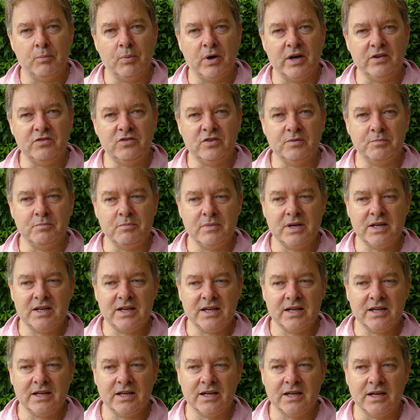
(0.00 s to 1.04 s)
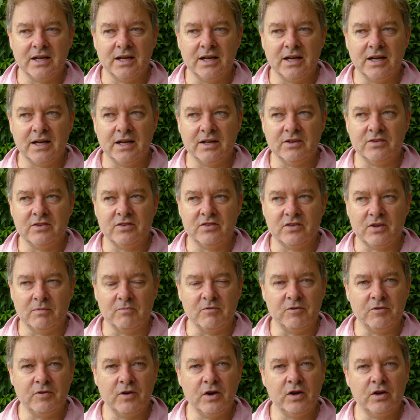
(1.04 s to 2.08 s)
by submitting some
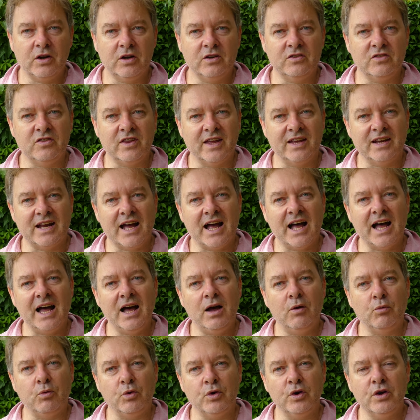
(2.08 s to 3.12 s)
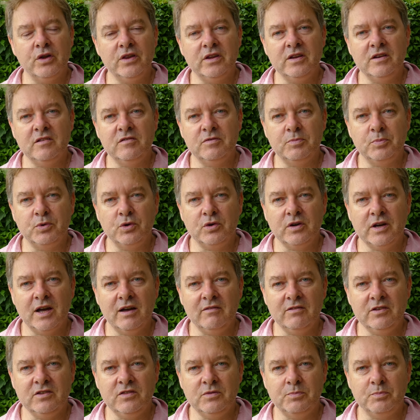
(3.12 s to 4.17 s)
photos that are worthy of book
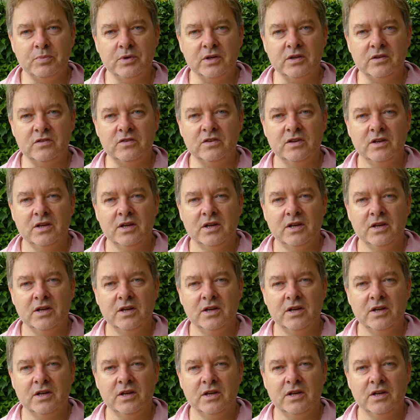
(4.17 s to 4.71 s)
covers, but